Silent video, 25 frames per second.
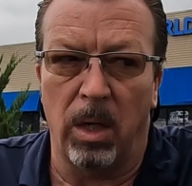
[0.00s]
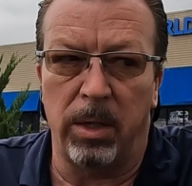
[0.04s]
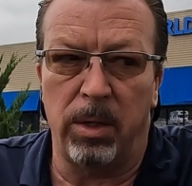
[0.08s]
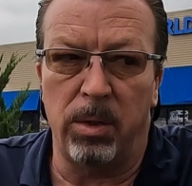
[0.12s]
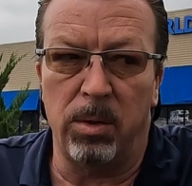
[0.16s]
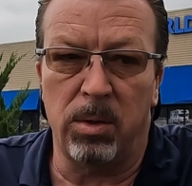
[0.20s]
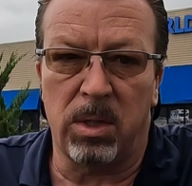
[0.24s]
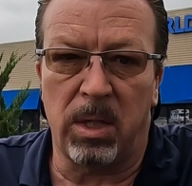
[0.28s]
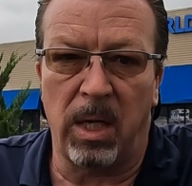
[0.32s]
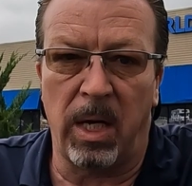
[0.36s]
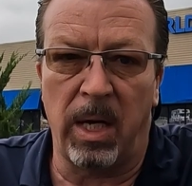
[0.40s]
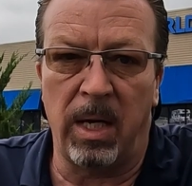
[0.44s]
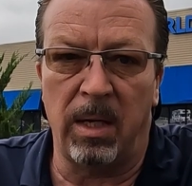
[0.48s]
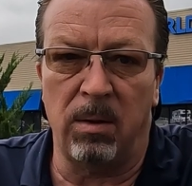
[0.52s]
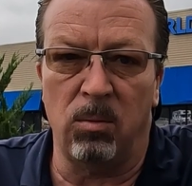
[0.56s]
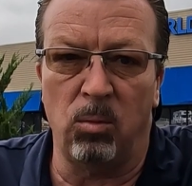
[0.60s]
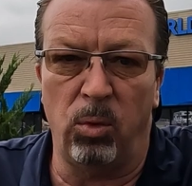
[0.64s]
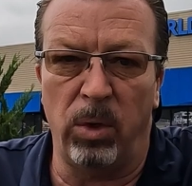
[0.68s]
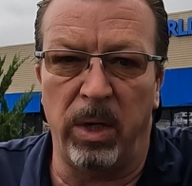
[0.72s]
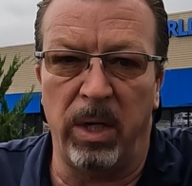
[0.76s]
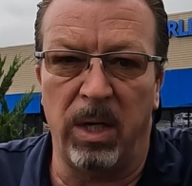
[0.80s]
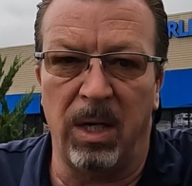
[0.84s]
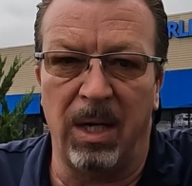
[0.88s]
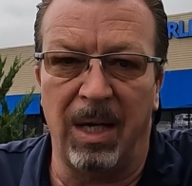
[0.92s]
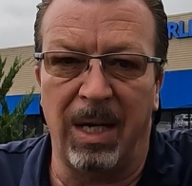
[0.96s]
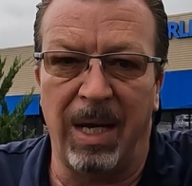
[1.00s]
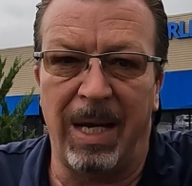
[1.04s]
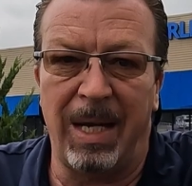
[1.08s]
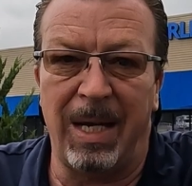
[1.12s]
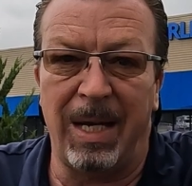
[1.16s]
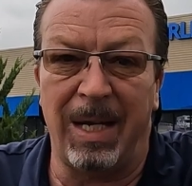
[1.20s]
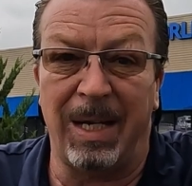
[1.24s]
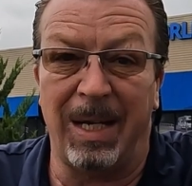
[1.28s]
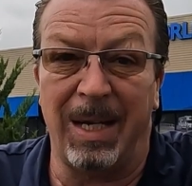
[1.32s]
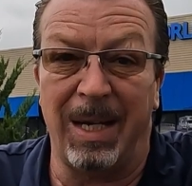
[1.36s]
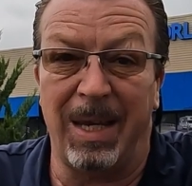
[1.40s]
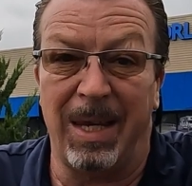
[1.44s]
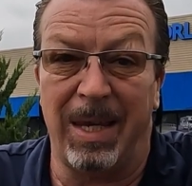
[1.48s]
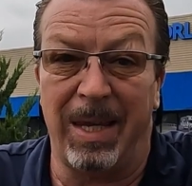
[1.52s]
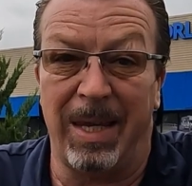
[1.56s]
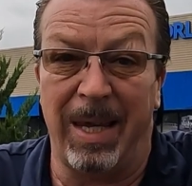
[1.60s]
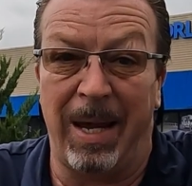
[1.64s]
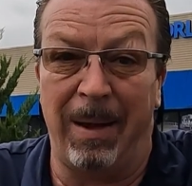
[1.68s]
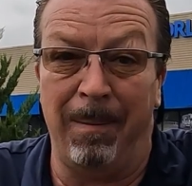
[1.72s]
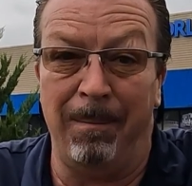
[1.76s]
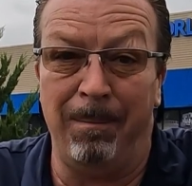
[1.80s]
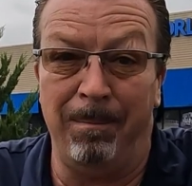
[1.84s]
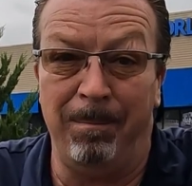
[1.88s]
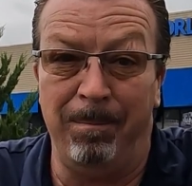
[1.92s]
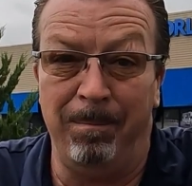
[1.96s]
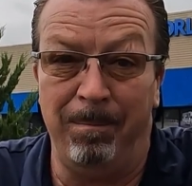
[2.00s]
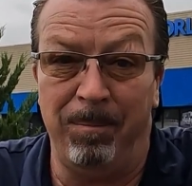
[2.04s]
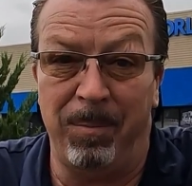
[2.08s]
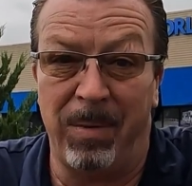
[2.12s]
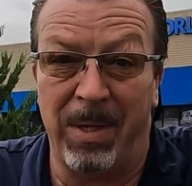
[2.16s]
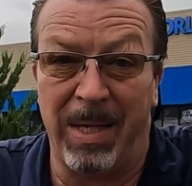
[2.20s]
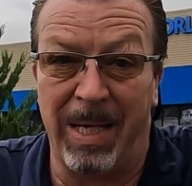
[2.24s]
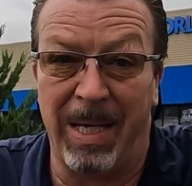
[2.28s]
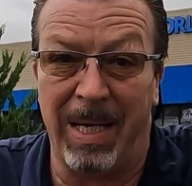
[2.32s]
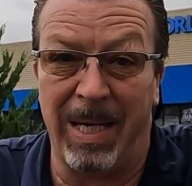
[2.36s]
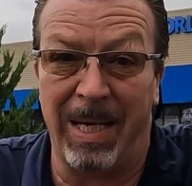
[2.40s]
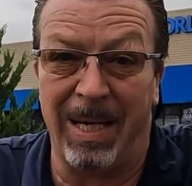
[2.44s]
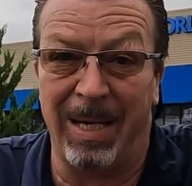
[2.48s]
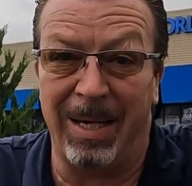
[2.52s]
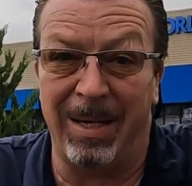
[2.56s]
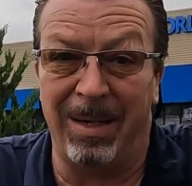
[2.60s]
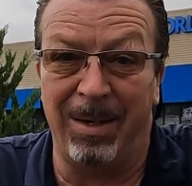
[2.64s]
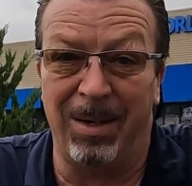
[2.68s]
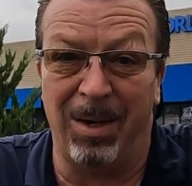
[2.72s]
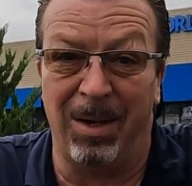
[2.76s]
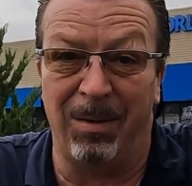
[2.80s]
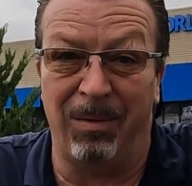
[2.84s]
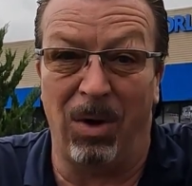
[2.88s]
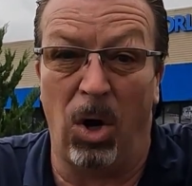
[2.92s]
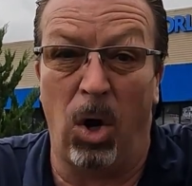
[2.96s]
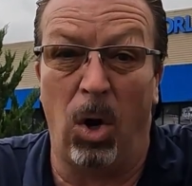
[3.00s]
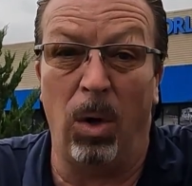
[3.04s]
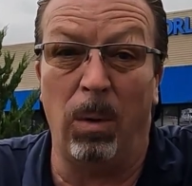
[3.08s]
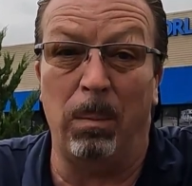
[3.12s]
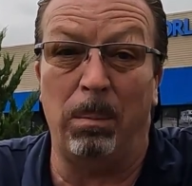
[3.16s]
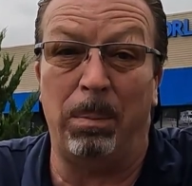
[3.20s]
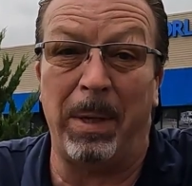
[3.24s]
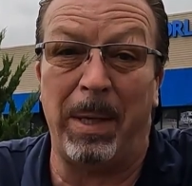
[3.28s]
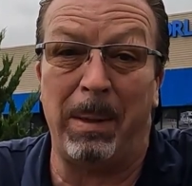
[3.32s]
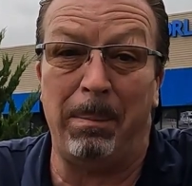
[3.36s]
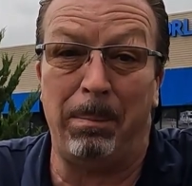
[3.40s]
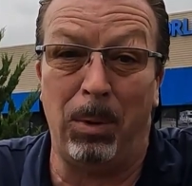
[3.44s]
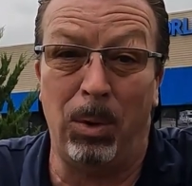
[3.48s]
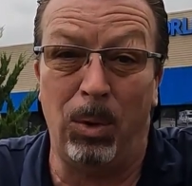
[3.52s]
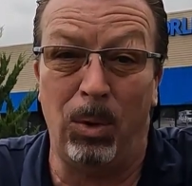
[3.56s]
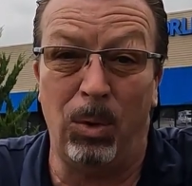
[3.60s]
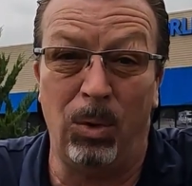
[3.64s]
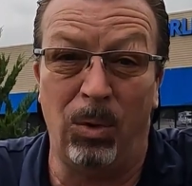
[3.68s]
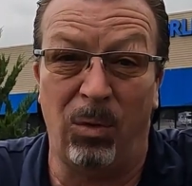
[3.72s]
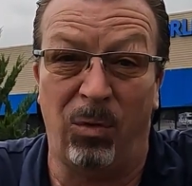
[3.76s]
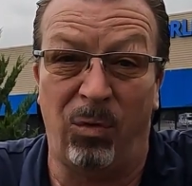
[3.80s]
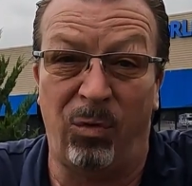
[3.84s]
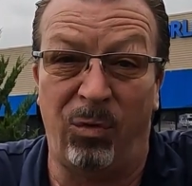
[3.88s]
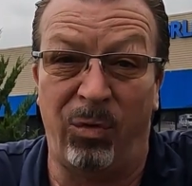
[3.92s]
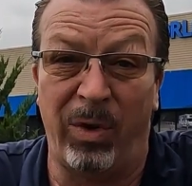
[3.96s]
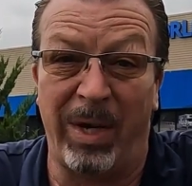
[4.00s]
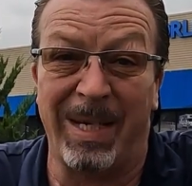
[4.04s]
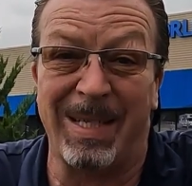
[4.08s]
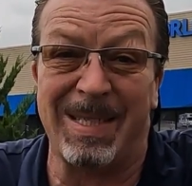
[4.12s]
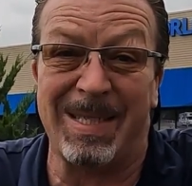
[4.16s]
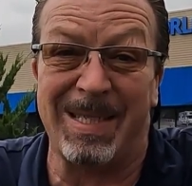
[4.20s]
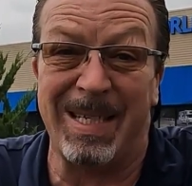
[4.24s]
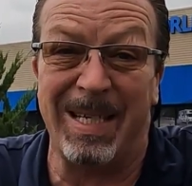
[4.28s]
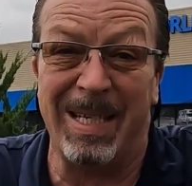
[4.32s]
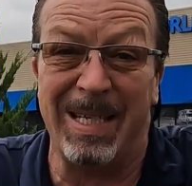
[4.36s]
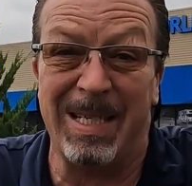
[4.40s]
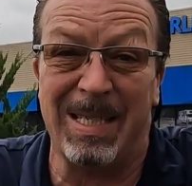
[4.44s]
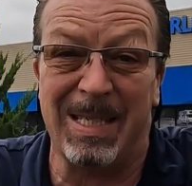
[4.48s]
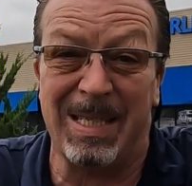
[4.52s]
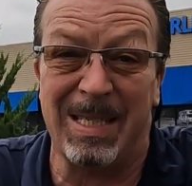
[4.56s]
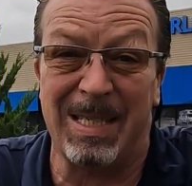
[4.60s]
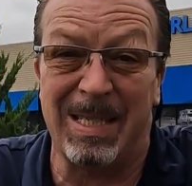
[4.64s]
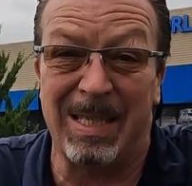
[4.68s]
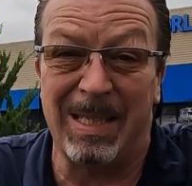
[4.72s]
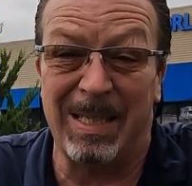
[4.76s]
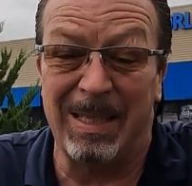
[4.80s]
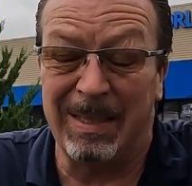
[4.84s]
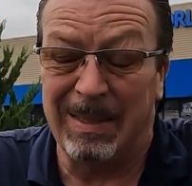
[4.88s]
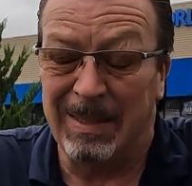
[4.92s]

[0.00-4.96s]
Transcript: Are you saying we're letting them here, of all people, fix this?